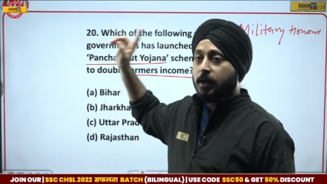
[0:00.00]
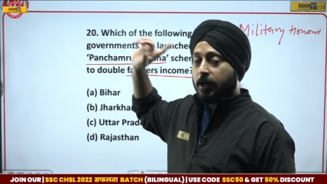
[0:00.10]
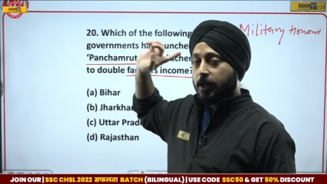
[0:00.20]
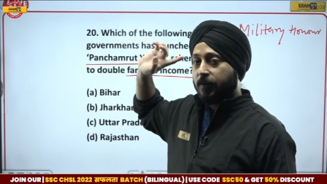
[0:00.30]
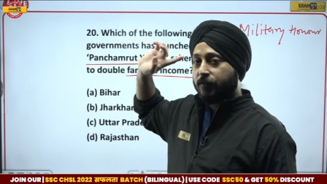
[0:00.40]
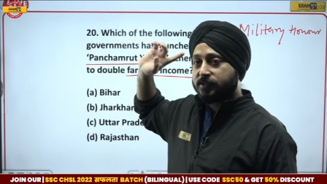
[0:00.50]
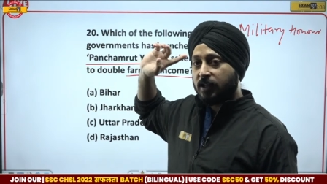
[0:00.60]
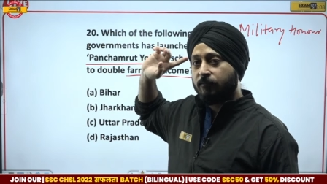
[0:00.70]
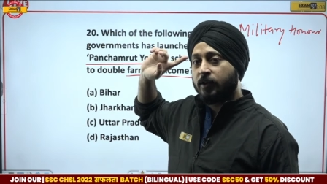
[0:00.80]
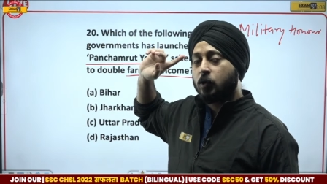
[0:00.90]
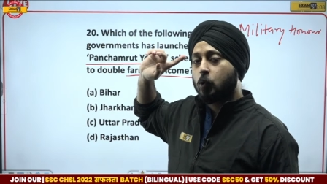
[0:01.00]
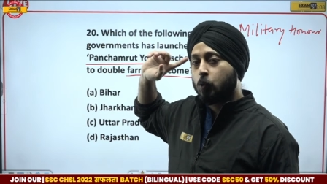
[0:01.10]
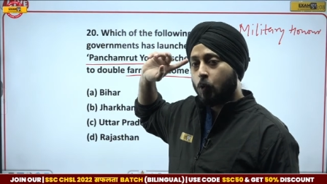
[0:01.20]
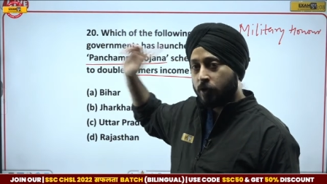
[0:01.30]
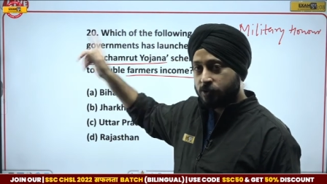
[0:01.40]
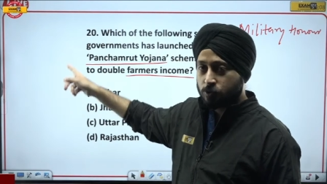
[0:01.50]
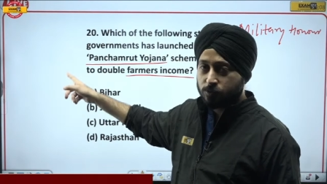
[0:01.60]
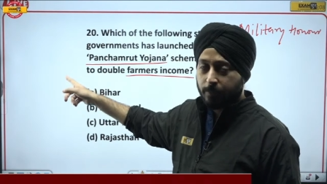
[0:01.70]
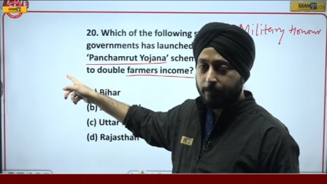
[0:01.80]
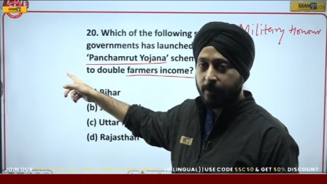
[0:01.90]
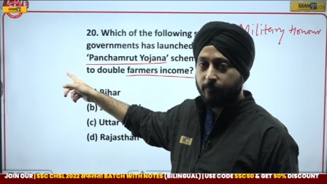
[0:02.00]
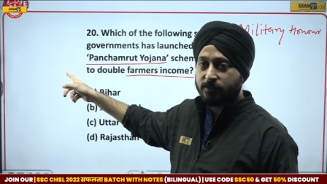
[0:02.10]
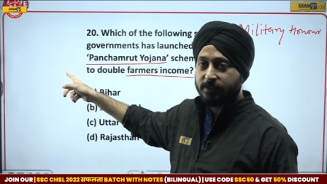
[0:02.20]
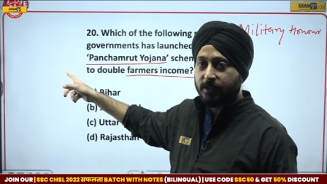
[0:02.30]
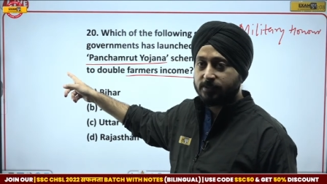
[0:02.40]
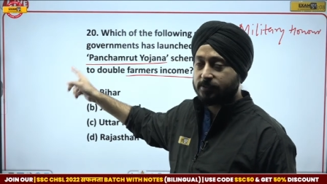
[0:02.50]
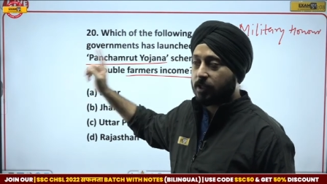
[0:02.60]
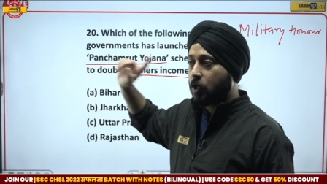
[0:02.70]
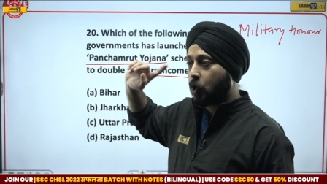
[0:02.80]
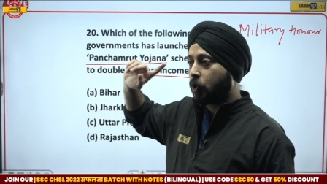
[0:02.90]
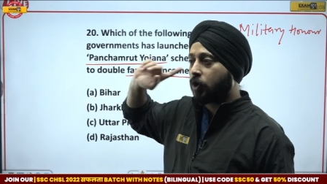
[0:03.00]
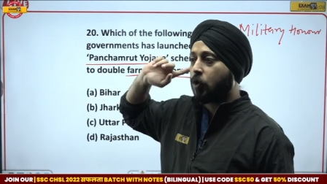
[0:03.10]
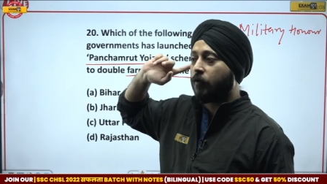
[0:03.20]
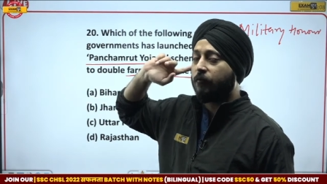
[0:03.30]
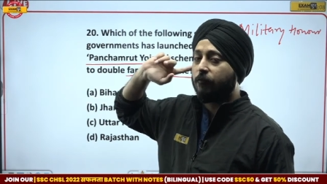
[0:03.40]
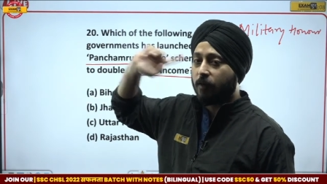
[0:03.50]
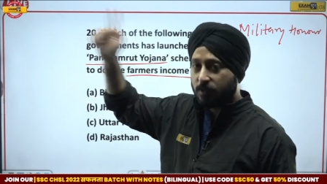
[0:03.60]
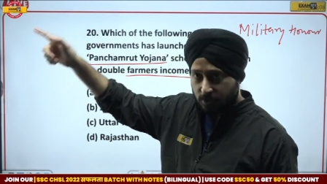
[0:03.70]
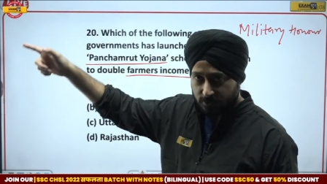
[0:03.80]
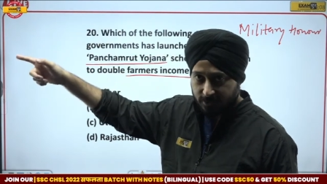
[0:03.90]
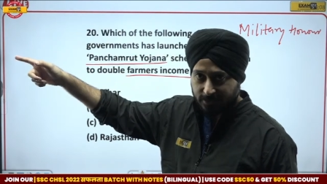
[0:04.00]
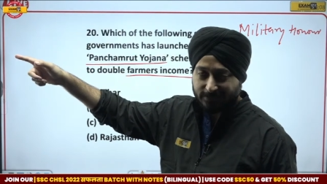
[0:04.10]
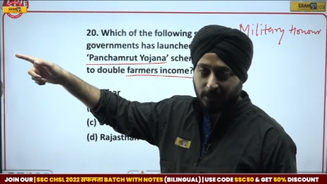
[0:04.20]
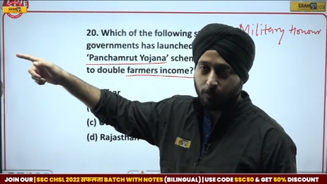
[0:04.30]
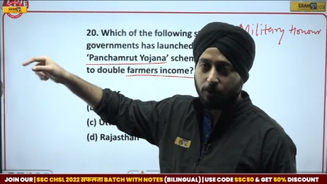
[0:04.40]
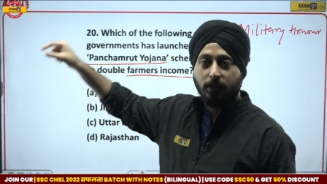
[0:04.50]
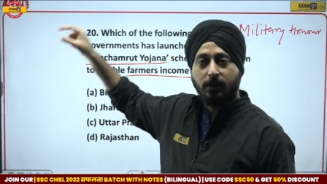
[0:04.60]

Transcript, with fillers: Uh, if you're someone who wants to prepare for CHSL, look no further than Exampur.